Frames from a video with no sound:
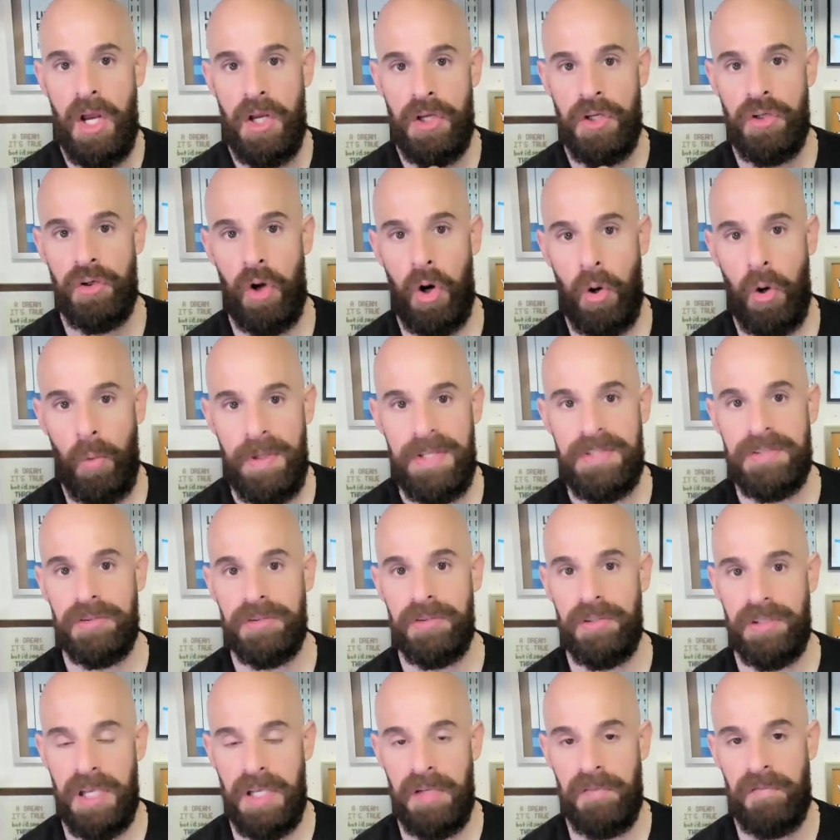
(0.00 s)
you're always
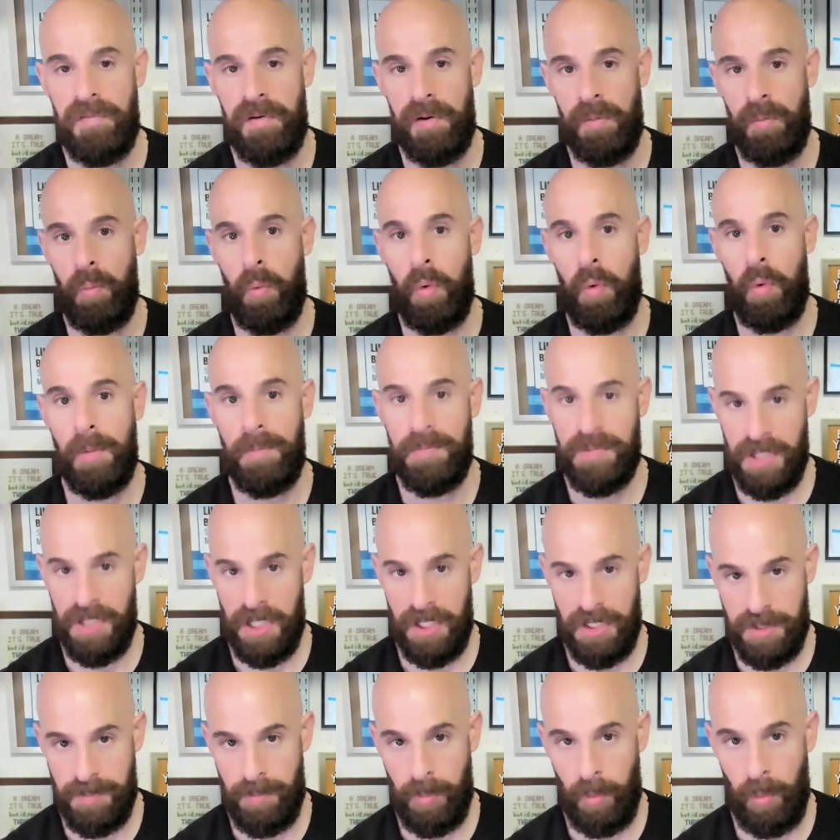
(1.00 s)
looking for warm
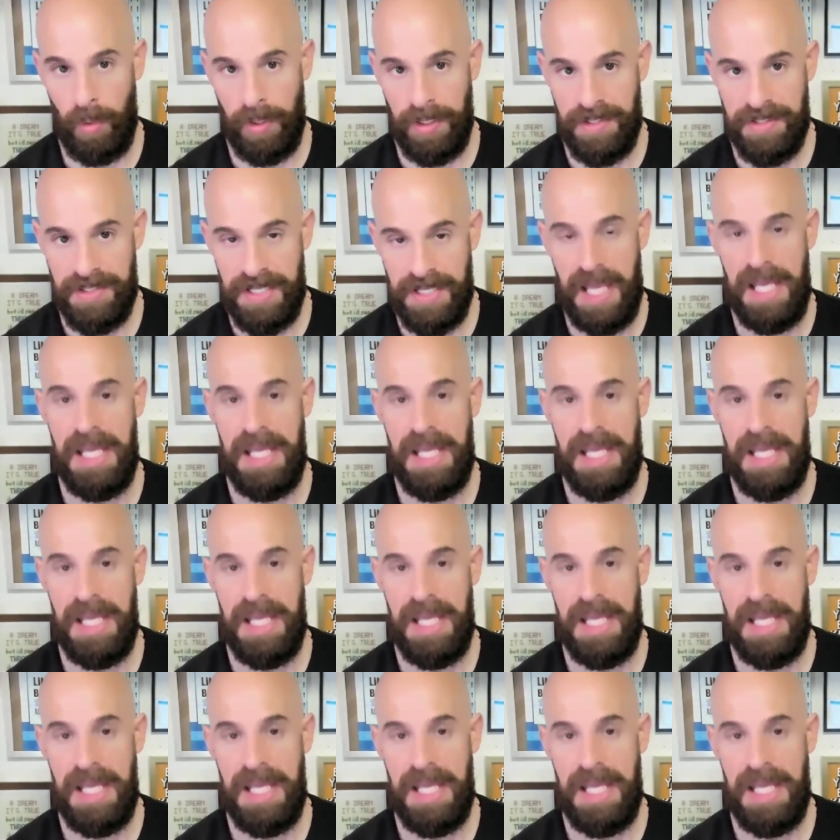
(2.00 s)
touch points,